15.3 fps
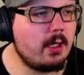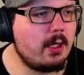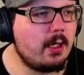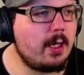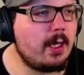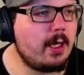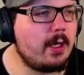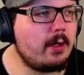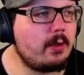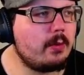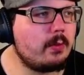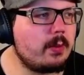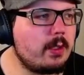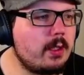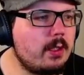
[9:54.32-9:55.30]
how
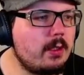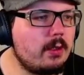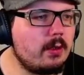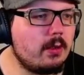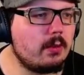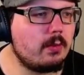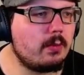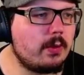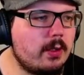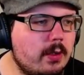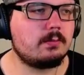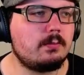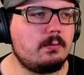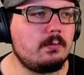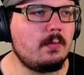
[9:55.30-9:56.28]
we go with it.
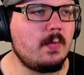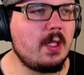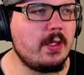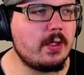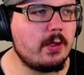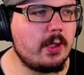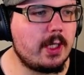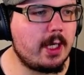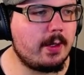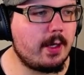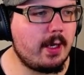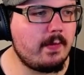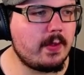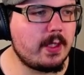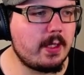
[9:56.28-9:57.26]
So again, I
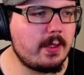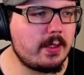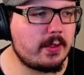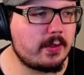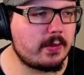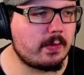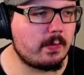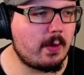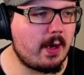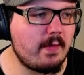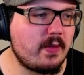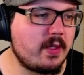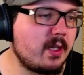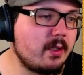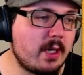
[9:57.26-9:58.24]
haven't
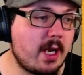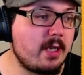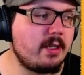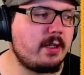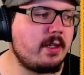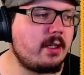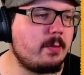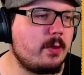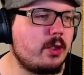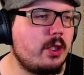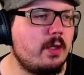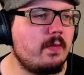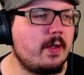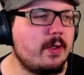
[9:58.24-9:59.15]
done any of these machine events